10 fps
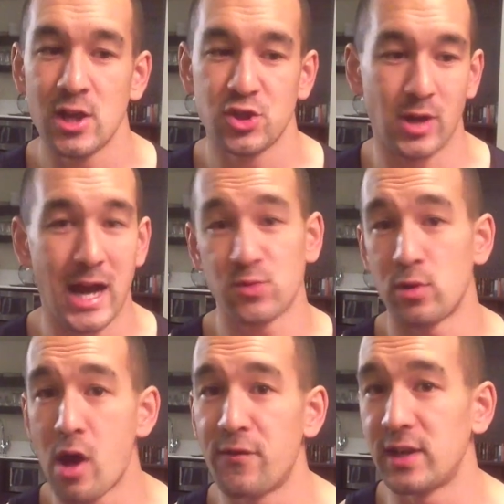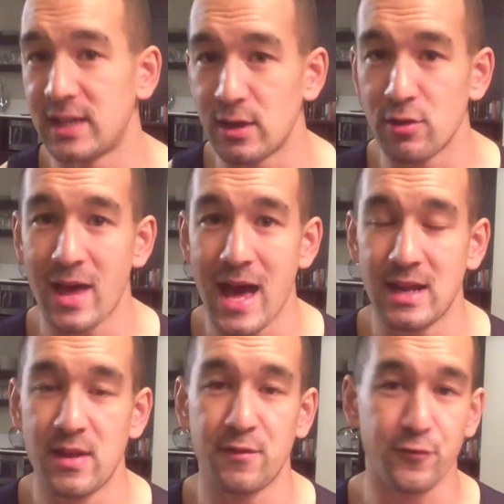So guys will often hear that
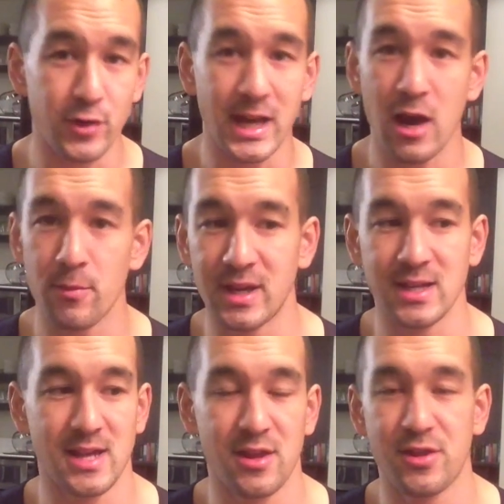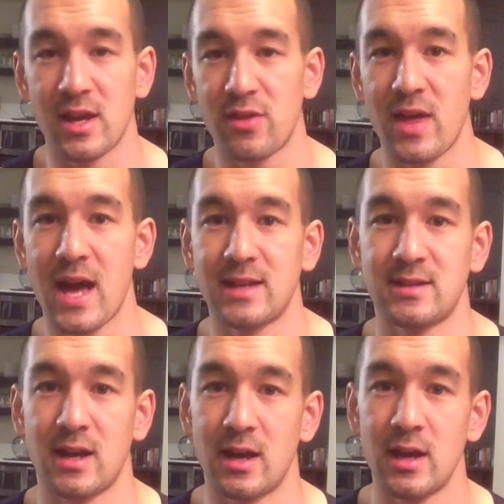and then freak out because they think that
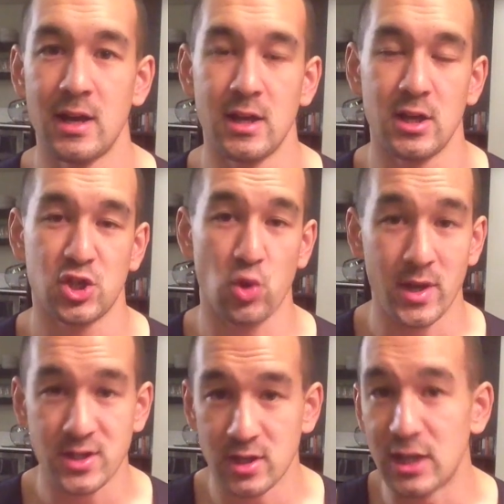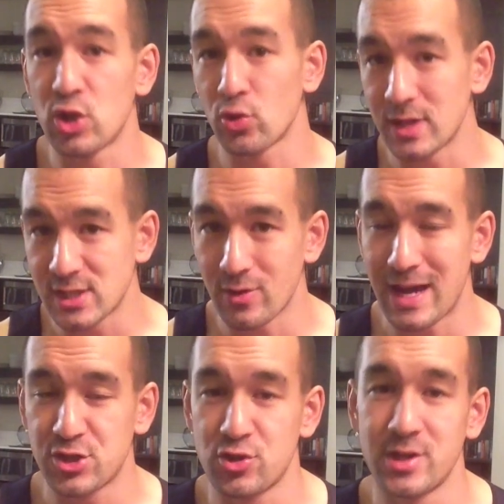soy is going to increase their
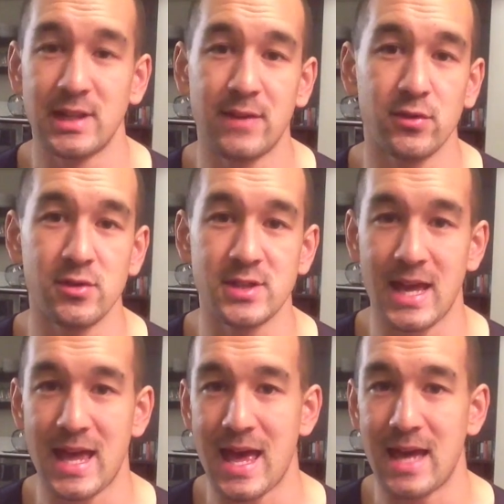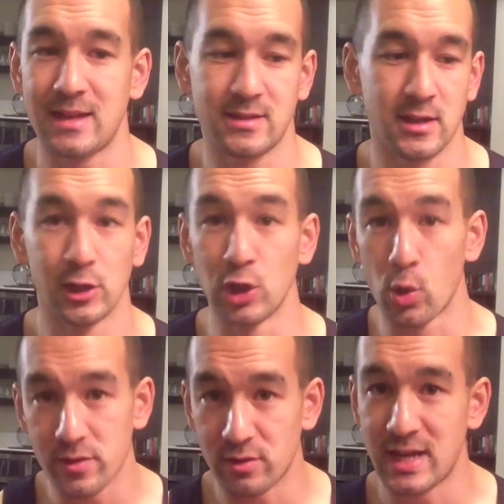estrogen levels and
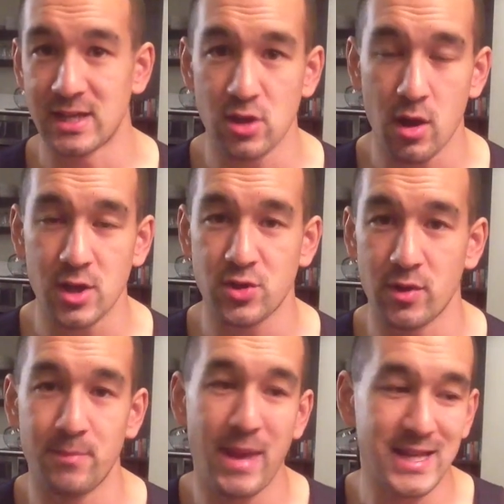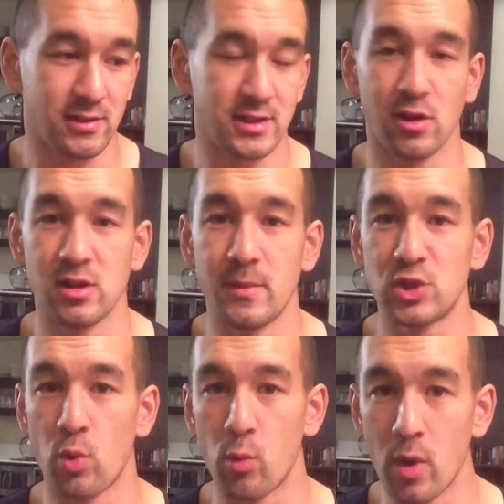lower their testosterone and basically turn them
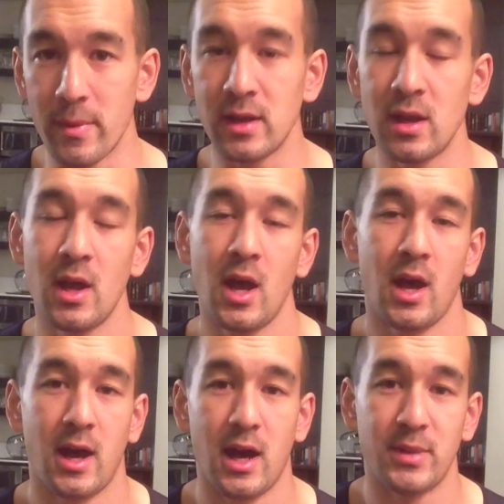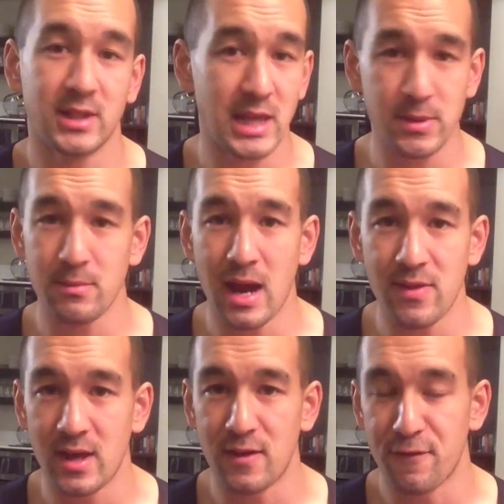into a woman. But keep in
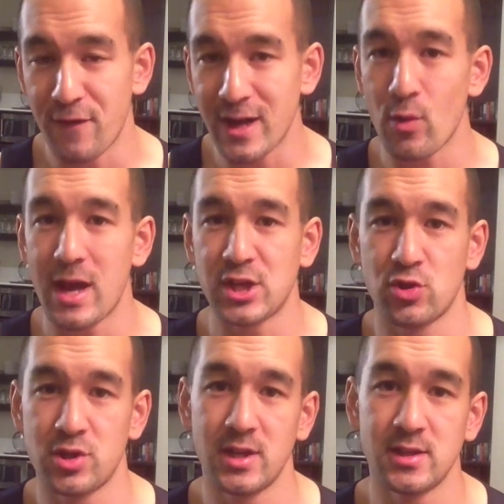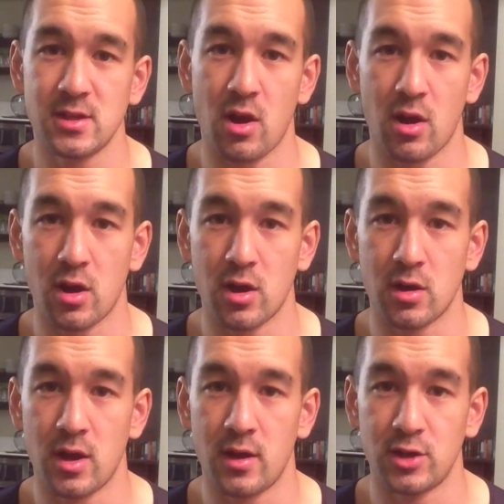mind that phytoestrogens
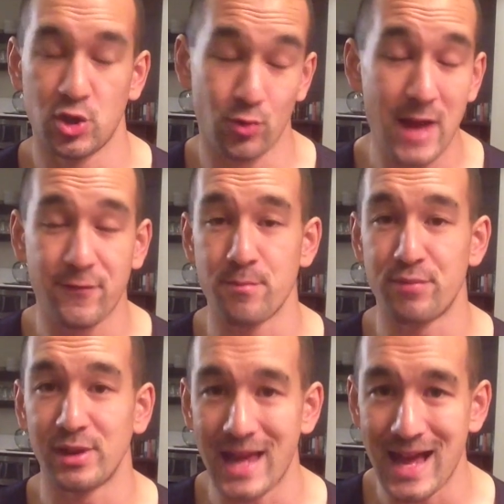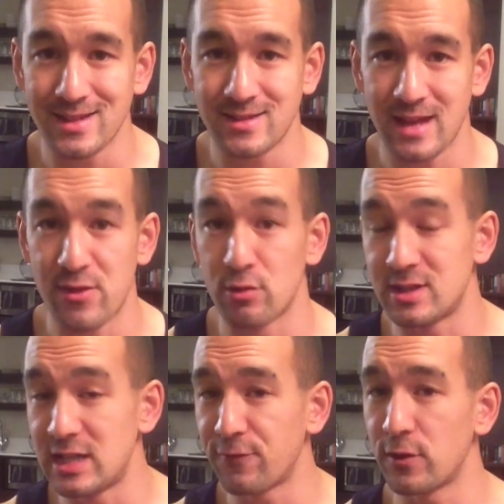are derived from plants and they're
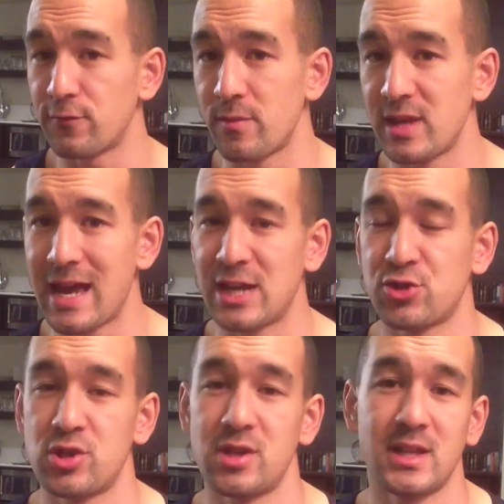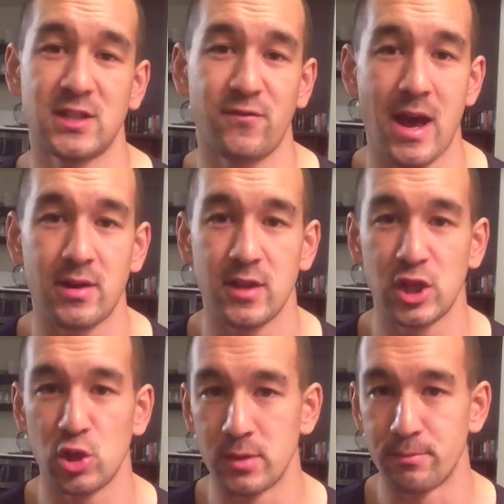different from the estrogen that's found in the
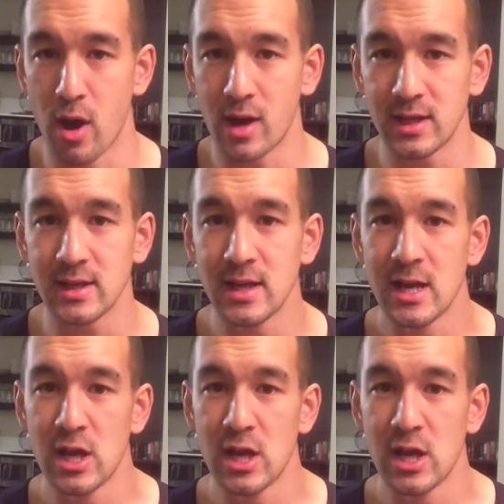human body.